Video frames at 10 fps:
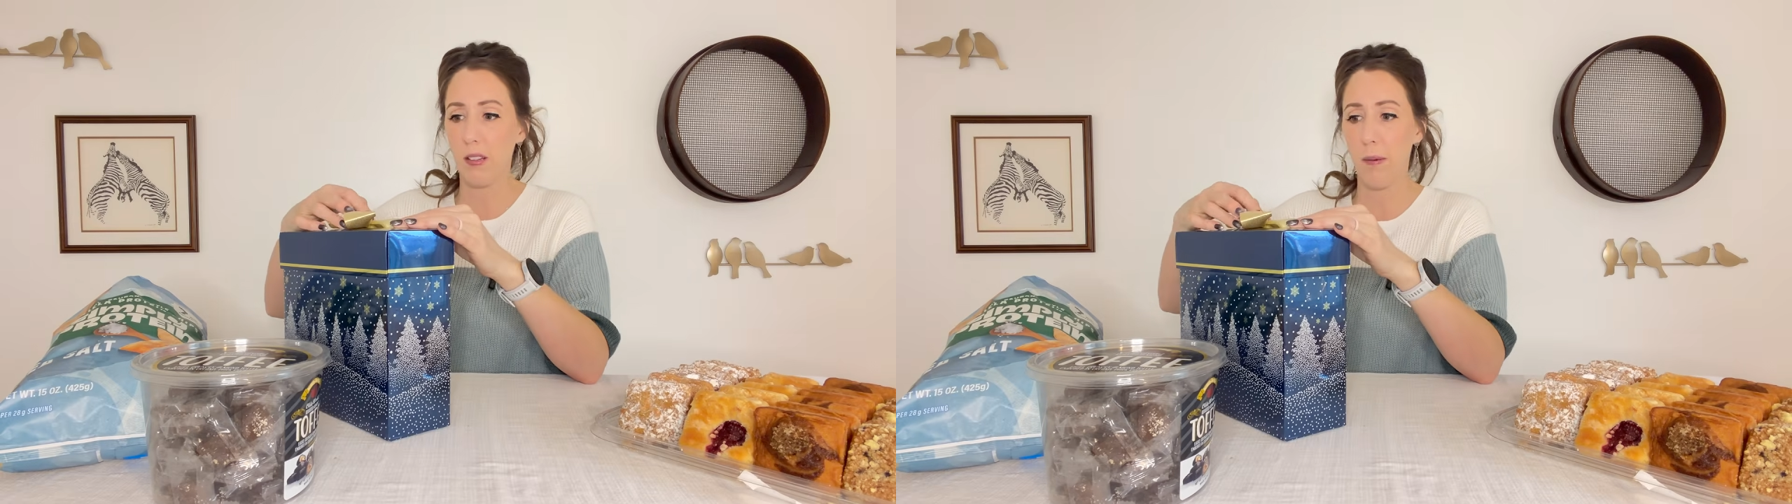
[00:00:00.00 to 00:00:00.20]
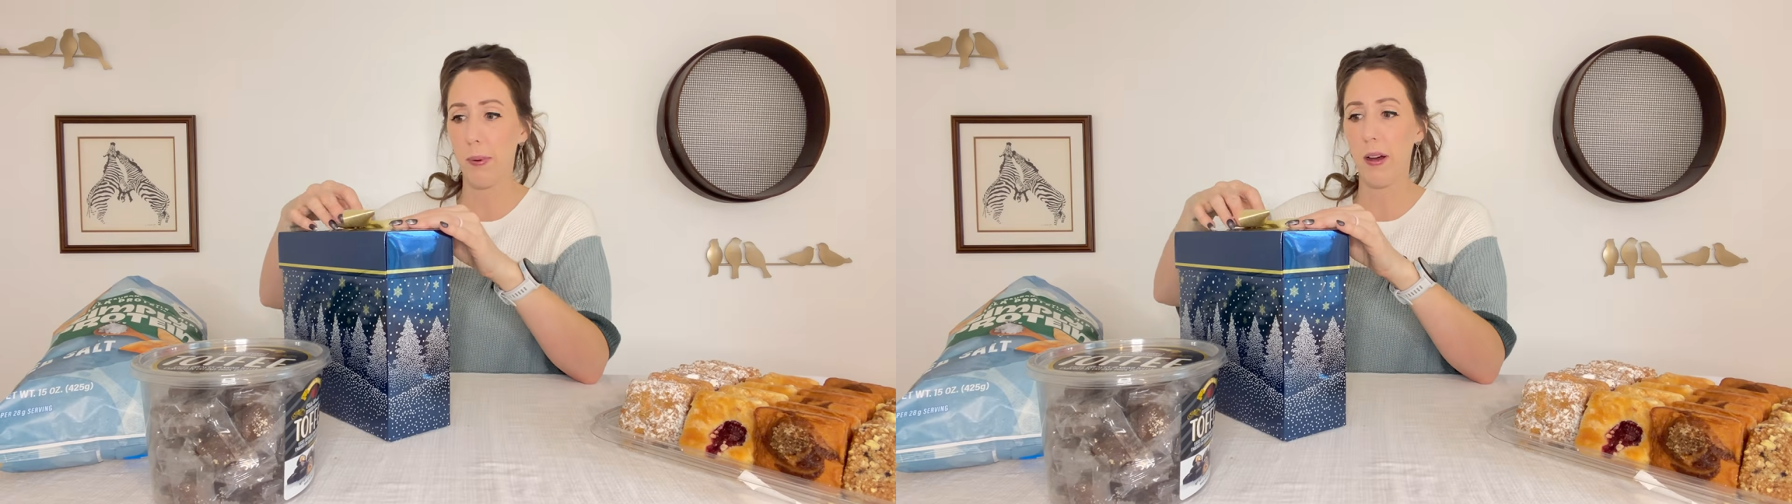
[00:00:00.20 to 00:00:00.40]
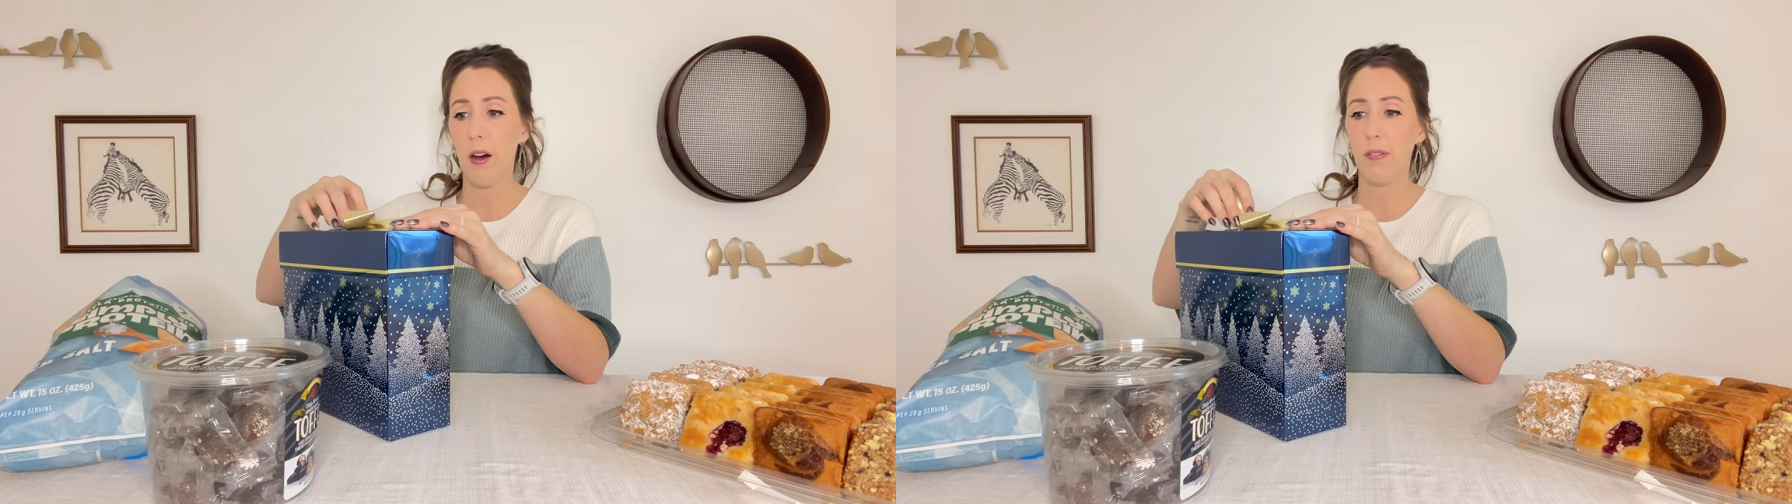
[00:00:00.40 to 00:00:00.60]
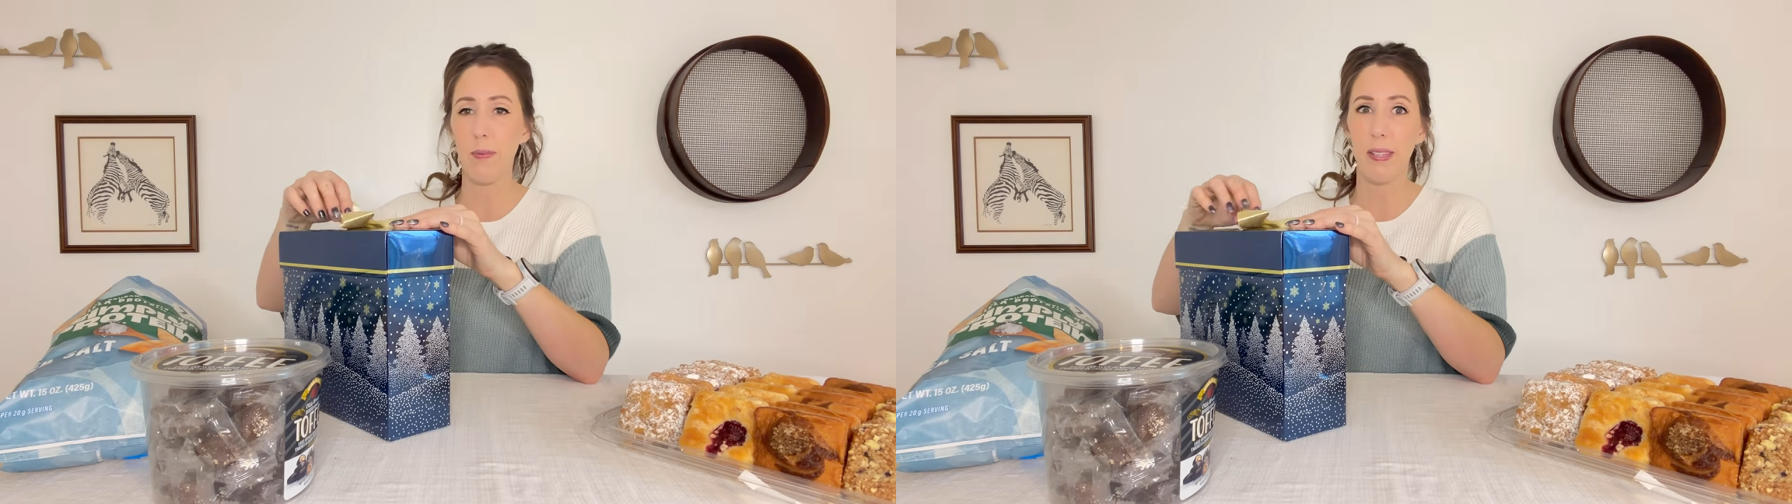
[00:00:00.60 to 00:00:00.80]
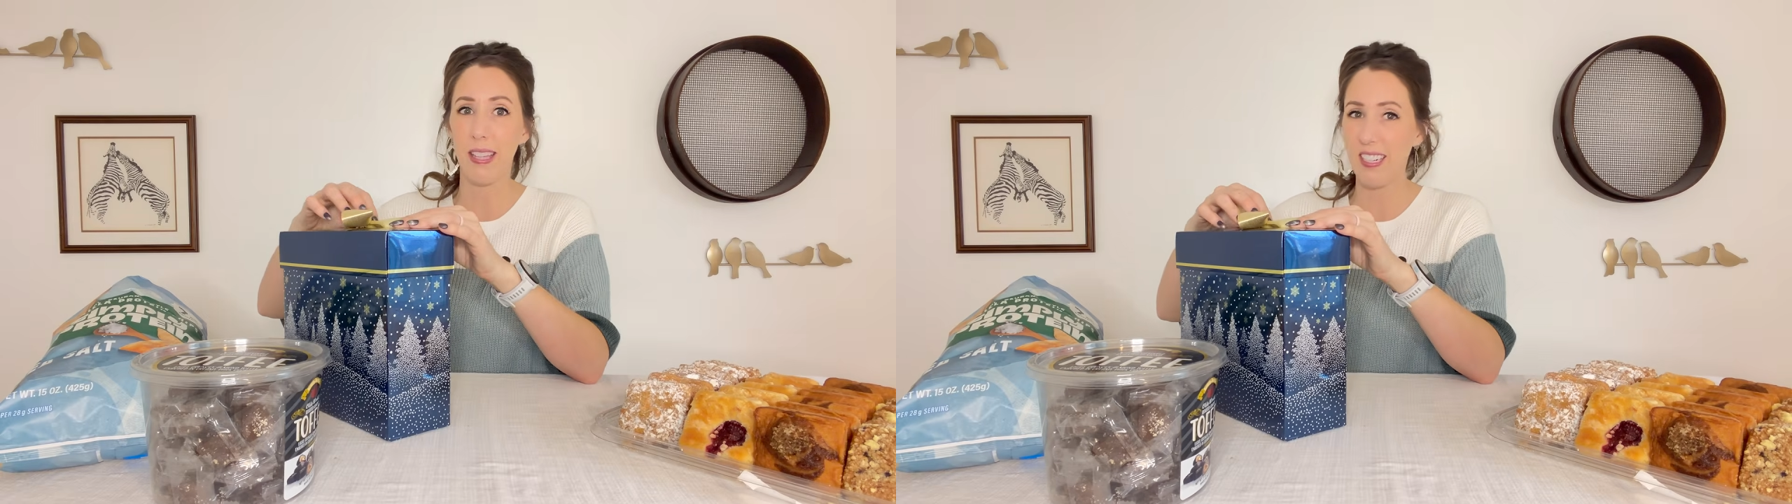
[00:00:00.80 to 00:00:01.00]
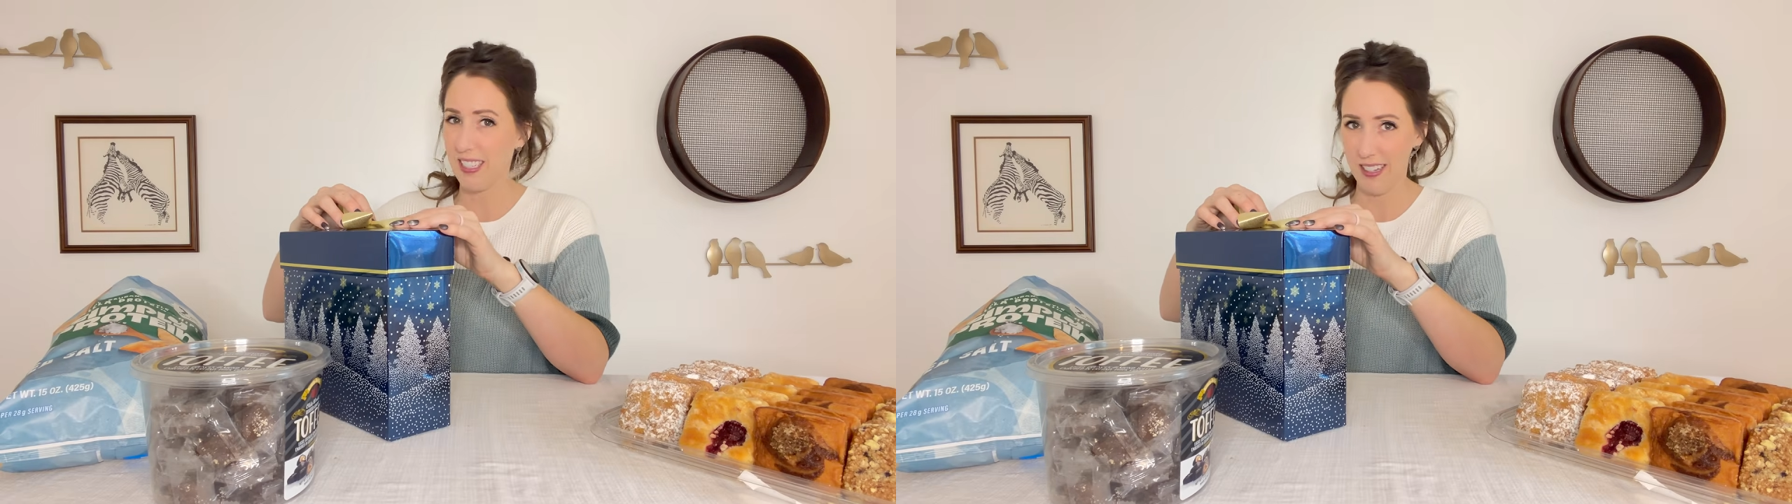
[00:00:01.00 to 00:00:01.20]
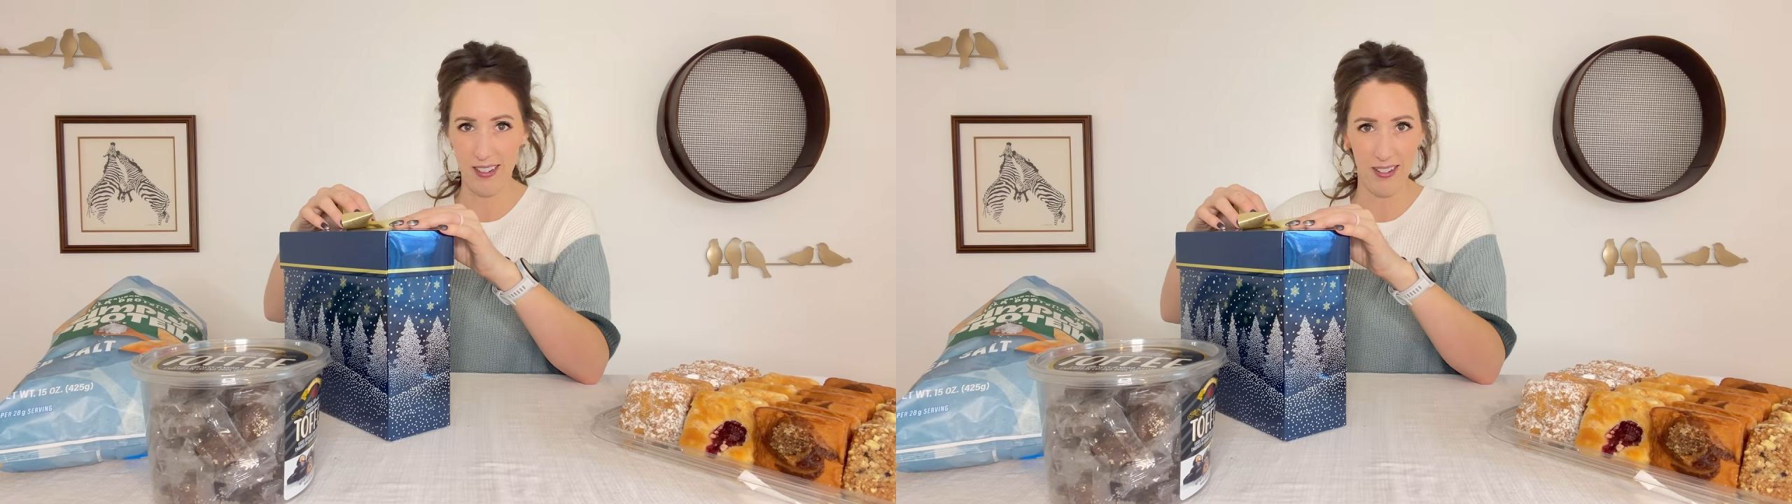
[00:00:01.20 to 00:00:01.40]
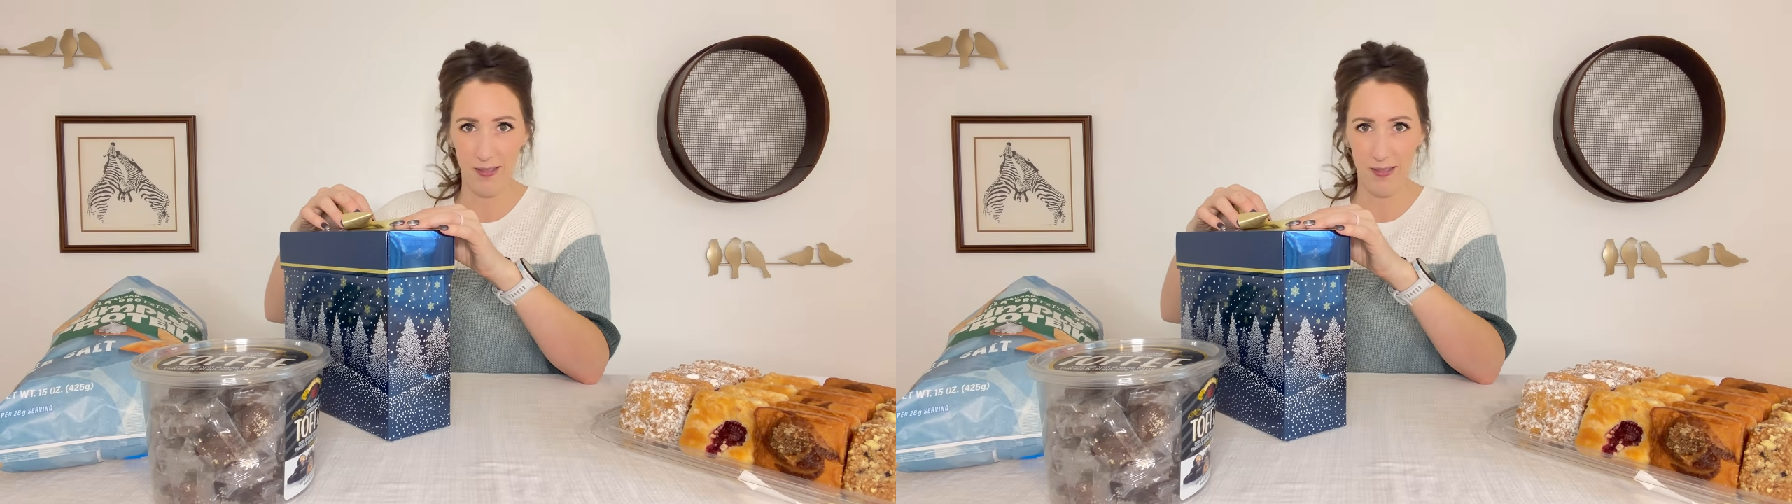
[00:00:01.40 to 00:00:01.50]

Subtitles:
cup of coffee, but they didn't.